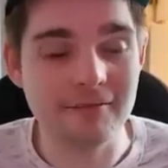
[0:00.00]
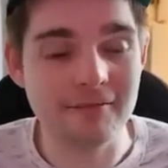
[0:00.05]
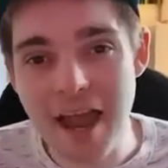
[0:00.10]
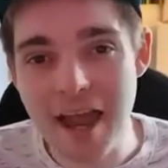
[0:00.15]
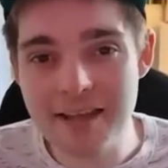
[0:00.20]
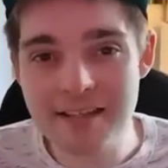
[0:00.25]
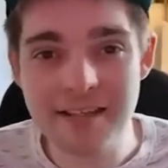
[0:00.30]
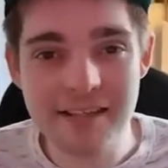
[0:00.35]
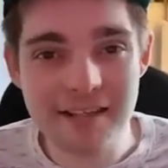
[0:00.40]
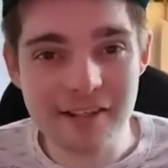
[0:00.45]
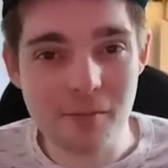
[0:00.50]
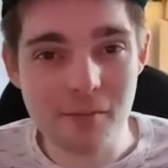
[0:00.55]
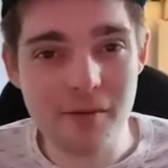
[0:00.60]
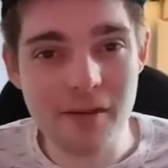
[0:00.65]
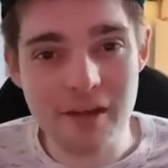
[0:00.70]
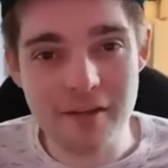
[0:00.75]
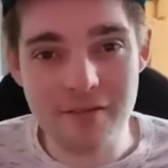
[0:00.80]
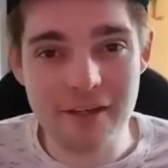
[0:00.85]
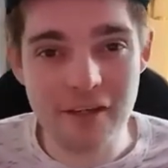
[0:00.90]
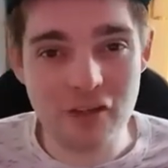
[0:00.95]
As a little
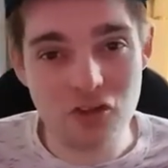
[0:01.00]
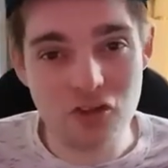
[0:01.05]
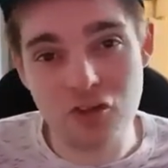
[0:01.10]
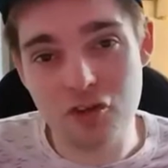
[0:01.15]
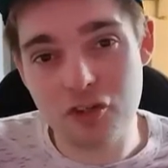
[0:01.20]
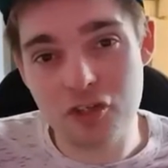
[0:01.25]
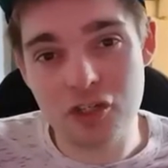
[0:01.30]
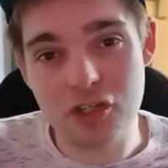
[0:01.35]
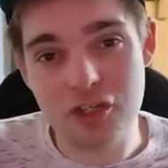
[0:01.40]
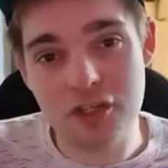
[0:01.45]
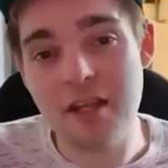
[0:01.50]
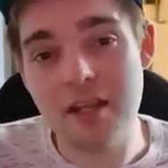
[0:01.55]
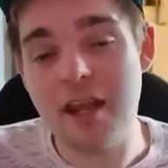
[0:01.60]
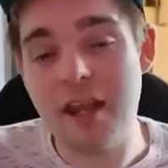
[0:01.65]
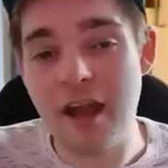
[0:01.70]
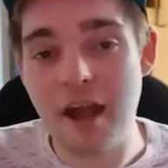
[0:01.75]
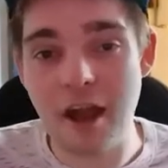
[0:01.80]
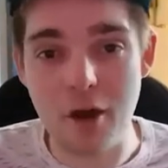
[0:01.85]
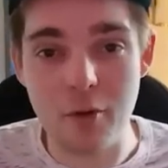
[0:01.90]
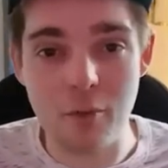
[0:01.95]
bit of an introduction,
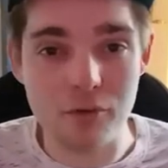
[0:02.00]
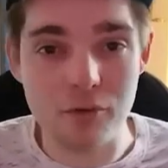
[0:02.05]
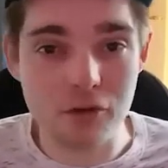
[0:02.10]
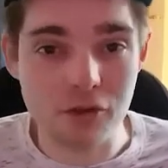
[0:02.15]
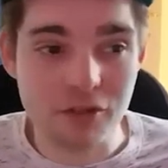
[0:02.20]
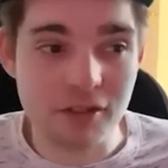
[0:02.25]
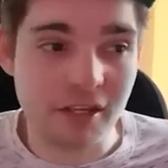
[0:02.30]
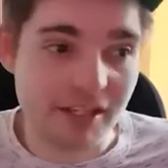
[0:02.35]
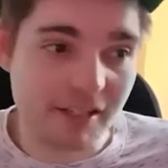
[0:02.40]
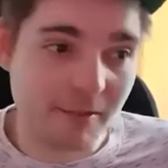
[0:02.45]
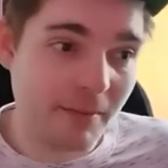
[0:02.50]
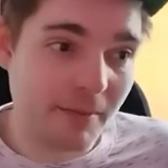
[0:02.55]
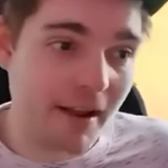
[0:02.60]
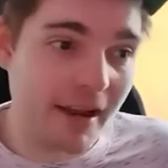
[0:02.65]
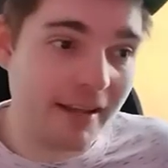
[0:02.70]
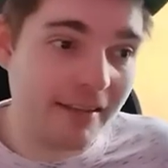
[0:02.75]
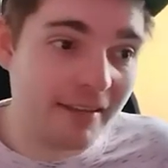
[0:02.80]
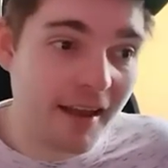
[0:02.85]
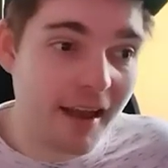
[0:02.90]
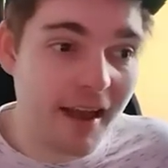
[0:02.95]
I will just
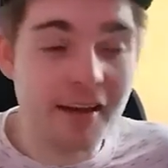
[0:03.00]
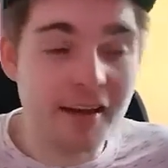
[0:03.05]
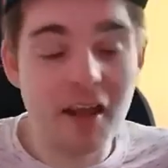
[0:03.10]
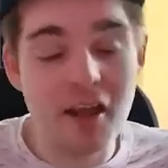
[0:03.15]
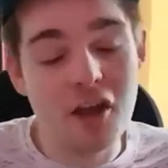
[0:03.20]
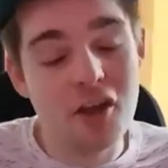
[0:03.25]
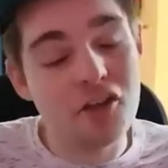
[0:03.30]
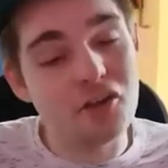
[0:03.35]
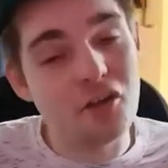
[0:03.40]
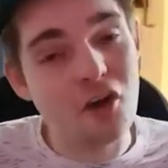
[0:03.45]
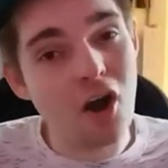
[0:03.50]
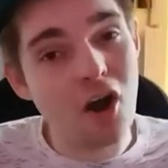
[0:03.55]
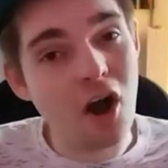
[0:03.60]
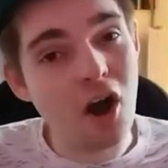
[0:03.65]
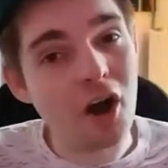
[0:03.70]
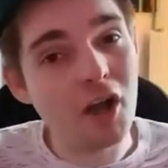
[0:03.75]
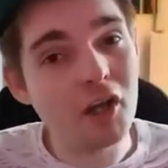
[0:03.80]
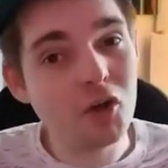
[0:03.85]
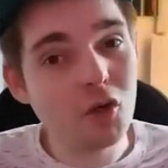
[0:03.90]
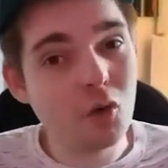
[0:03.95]
explain that the
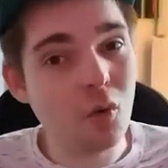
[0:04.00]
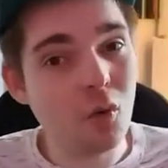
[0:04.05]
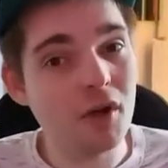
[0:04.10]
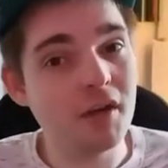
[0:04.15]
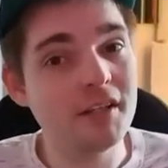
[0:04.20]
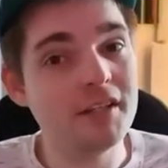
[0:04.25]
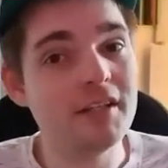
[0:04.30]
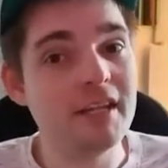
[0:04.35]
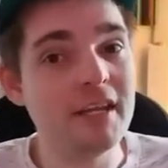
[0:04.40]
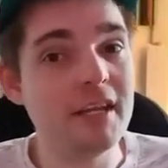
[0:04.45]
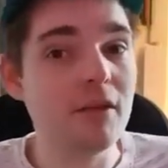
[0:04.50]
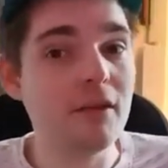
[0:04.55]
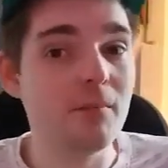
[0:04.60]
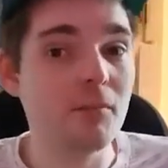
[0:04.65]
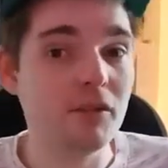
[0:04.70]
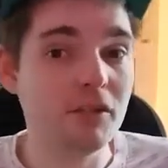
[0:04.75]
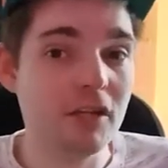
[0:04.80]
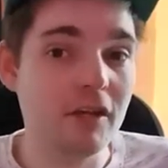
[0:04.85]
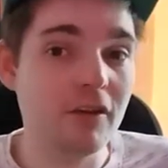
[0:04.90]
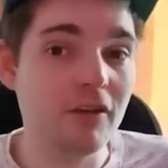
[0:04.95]
high quality
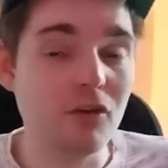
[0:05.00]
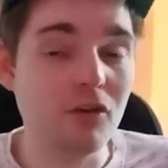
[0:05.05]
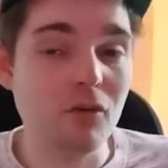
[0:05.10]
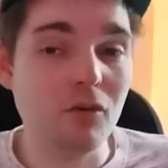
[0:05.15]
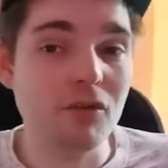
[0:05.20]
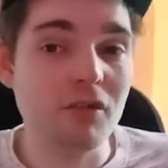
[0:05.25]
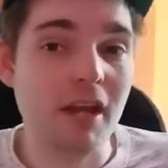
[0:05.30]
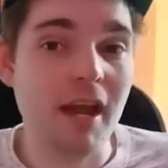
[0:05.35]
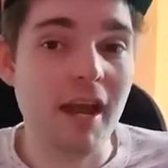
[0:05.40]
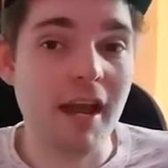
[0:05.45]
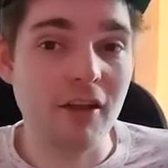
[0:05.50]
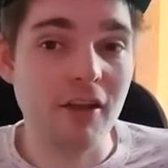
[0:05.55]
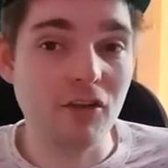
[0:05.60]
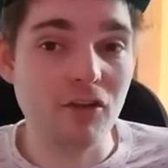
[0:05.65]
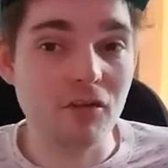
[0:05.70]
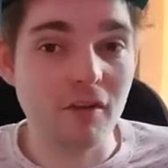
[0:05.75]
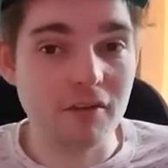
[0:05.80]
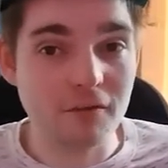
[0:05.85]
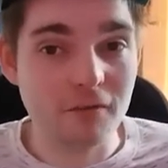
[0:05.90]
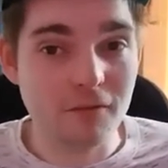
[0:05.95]
materials
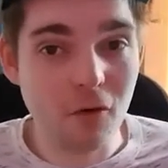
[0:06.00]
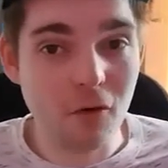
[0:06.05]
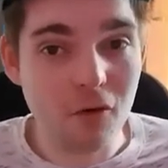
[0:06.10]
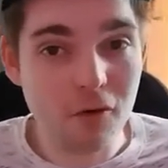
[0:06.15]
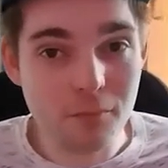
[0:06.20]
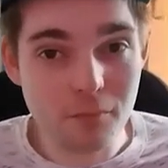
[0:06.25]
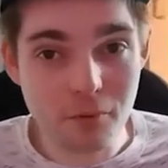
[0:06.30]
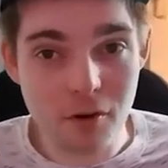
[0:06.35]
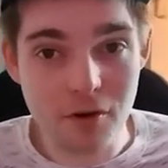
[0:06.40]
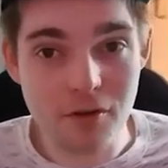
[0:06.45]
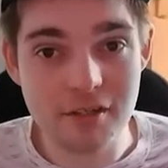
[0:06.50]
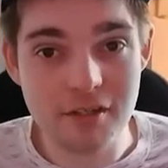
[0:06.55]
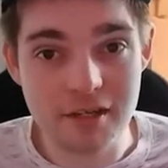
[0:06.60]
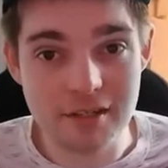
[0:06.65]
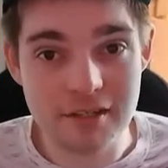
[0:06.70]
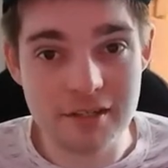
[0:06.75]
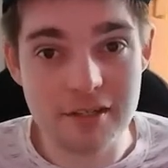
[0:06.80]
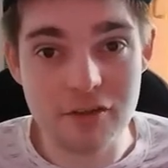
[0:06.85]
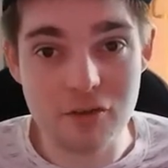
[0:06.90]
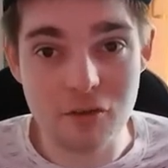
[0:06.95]
and transparent
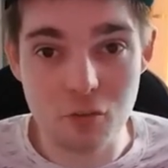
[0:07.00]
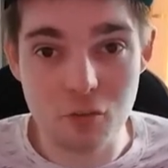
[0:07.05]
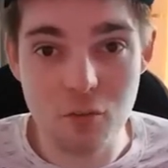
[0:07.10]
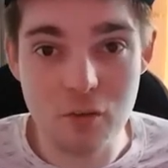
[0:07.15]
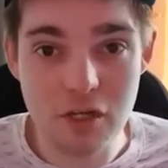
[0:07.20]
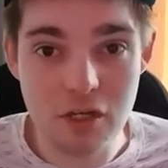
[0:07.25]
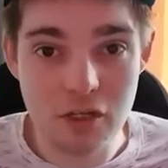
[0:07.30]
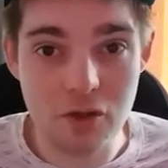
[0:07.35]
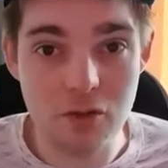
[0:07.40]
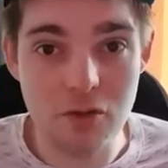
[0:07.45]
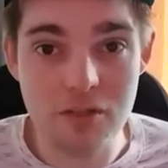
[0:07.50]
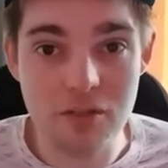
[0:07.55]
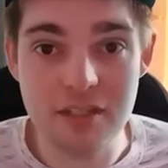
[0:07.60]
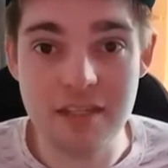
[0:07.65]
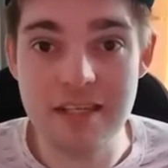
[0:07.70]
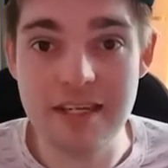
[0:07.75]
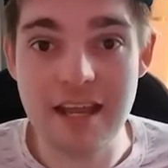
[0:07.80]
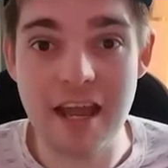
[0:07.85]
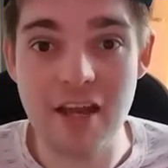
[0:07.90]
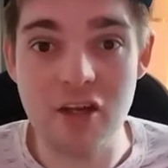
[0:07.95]
processes that we use
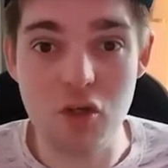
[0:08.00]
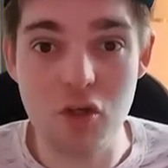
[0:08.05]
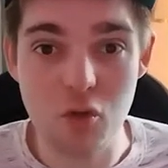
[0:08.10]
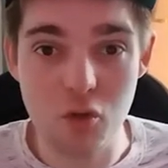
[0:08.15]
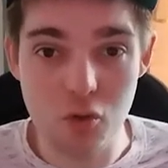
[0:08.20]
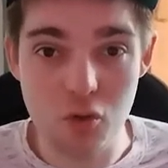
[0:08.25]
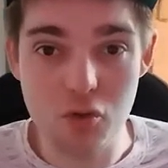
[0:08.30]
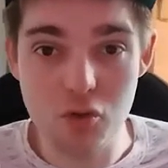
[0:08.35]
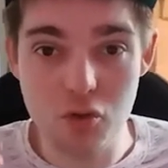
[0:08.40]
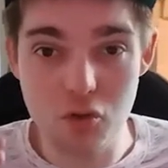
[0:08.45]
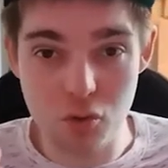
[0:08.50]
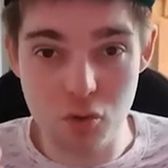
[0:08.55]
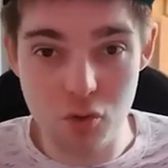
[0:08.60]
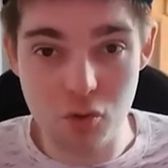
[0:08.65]
to get your